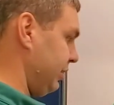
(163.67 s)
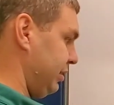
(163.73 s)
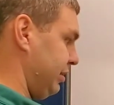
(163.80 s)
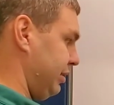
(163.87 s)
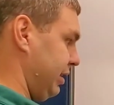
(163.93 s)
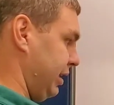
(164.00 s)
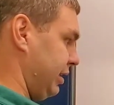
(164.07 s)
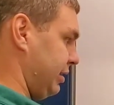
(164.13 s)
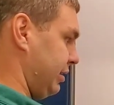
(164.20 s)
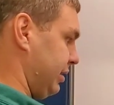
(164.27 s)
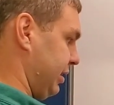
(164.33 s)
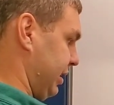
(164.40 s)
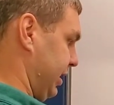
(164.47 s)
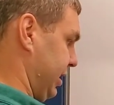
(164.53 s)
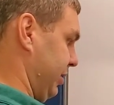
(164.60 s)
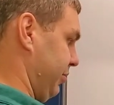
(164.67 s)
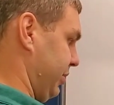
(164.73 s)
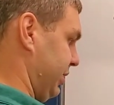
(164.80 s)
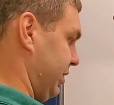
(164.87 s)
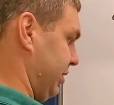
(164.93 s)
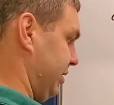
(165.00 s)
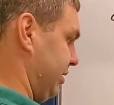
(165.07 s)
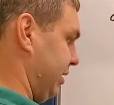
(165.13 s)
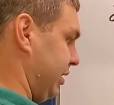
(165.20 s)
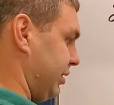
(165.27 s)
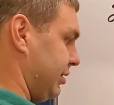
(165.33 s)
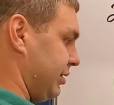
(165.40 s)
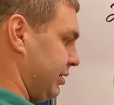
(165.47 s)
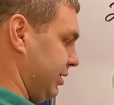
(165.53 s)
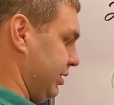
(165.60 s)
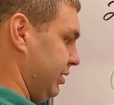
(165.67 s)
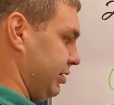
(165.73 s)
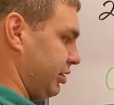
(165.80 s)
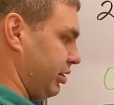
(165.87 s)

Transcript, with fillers: six times six is